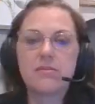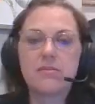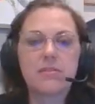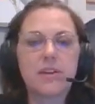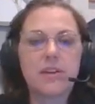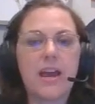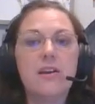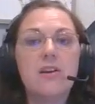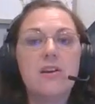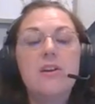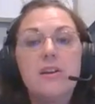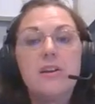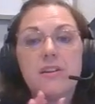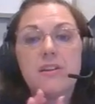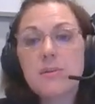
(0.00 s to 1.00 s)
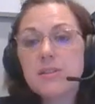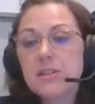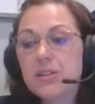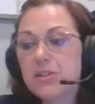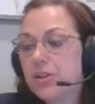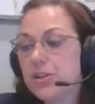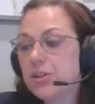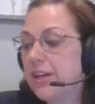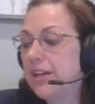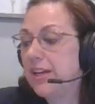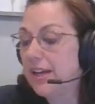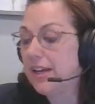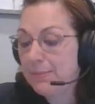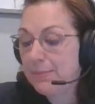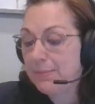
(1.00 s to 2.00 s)
Okay, this one's a little
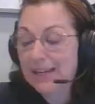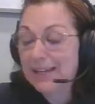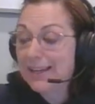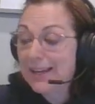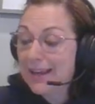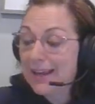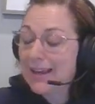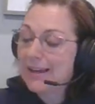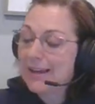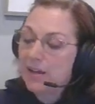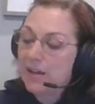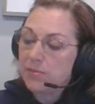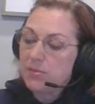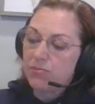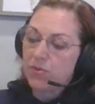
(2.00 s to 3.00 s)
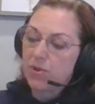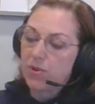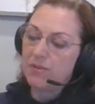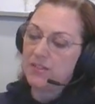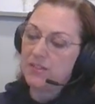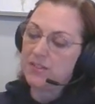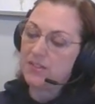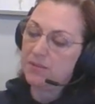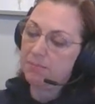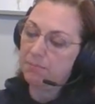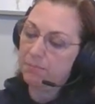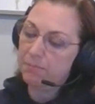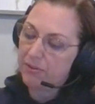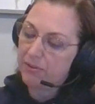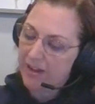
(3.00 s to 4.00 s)
tricky, but again, it comes from the
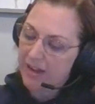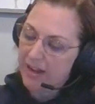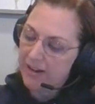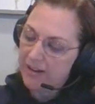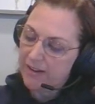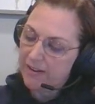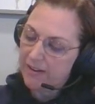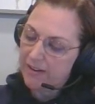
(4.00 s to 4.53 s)
simplified.